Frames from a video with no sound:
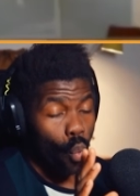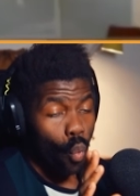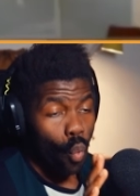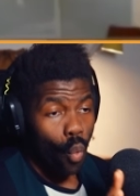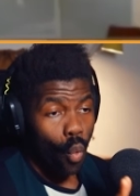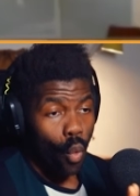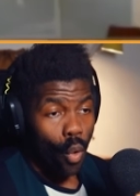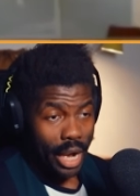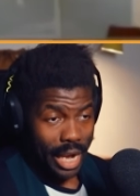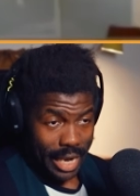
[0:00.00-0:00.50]

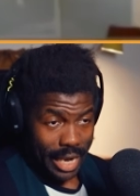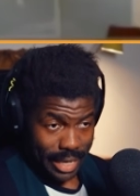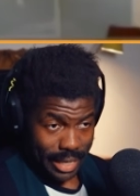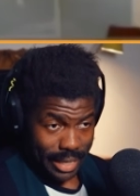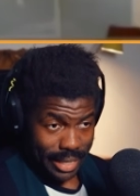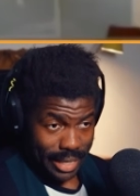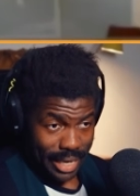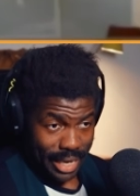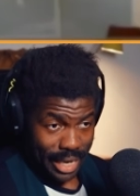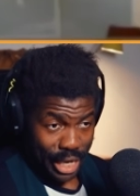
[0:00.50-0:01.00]

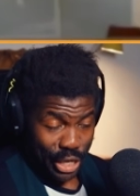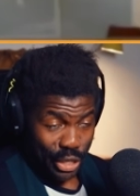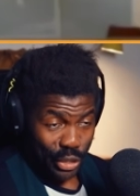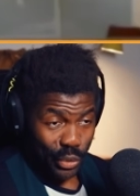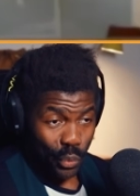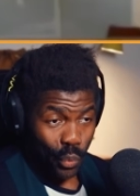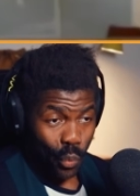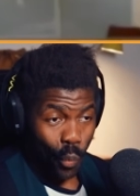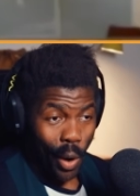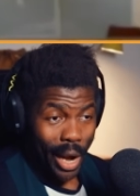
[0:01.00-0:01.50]
Wait,
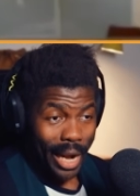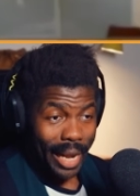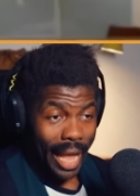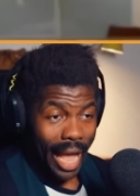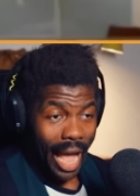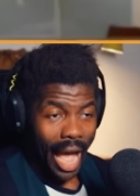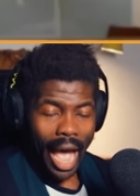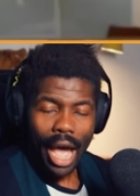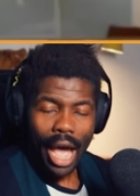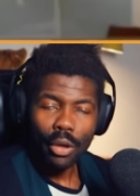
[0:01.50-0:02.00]

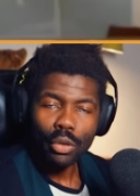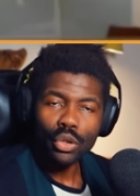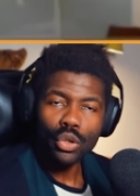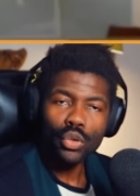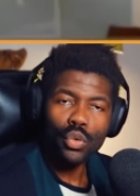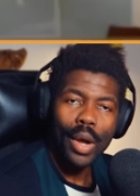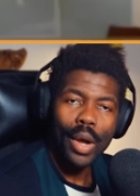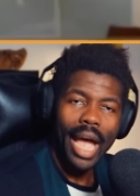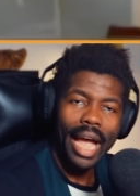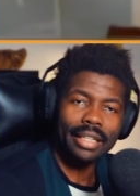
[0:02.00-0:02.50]
how do
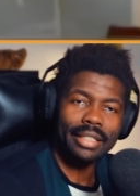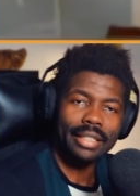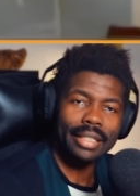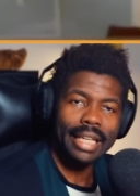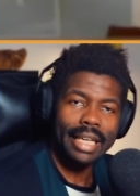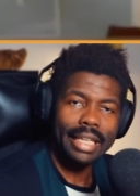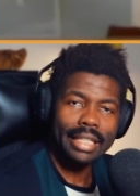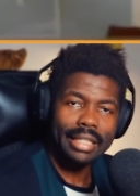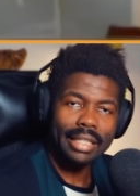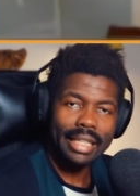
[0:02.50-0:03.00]
you
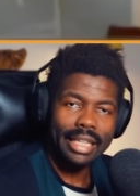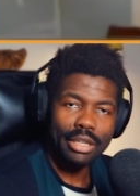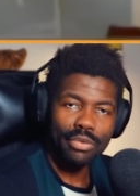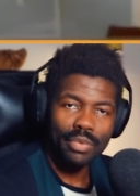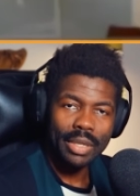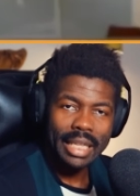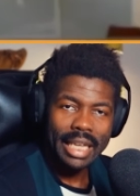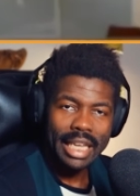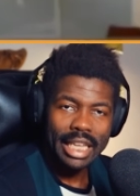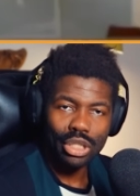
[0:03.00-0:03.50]
accidentally
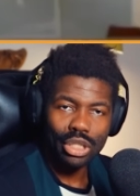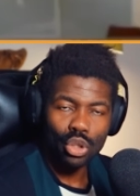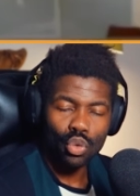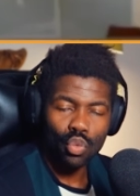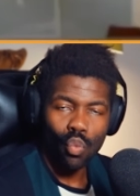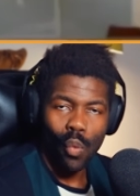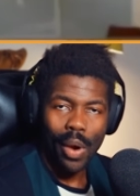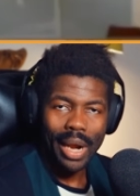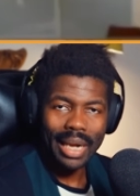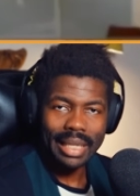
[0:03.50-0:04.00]
release
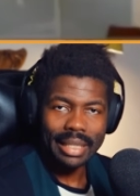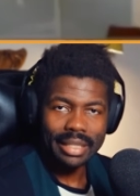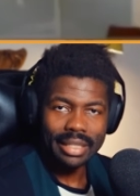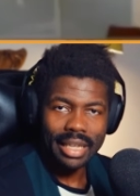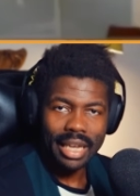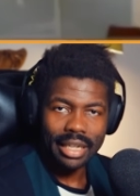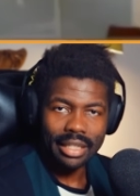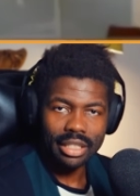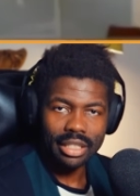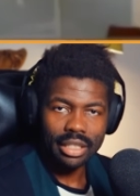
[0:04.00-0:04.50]

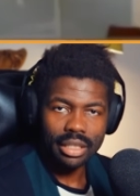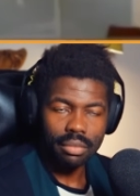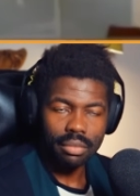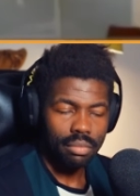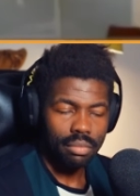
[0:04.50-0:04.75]
26?